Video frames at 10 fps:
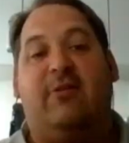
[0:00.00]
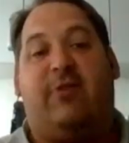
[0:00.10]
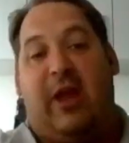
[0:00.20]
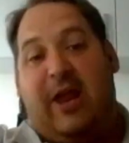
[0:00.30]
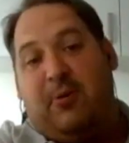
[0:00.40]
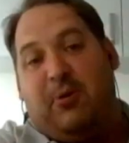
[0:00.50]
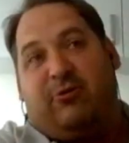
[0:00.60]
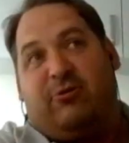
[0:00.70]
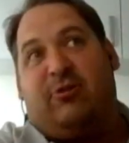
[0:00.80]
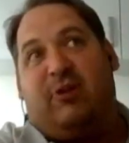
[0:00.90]
So he
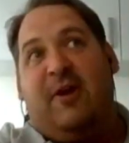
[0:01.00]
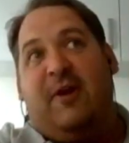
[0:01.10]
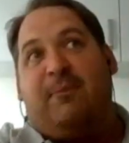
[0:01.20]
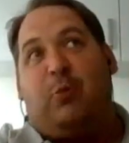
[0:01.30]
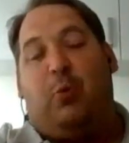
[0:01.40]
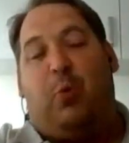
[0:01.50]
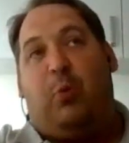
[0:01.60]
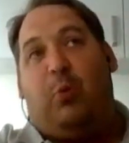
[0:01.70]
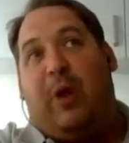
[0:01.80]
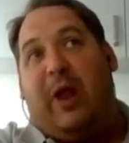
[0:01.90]
was
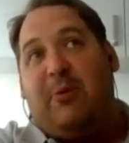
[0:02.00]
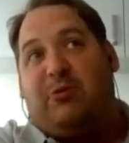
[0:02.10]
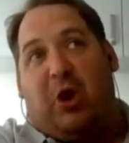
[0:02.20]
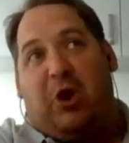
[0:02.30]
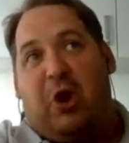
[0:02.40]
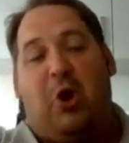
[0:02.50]
going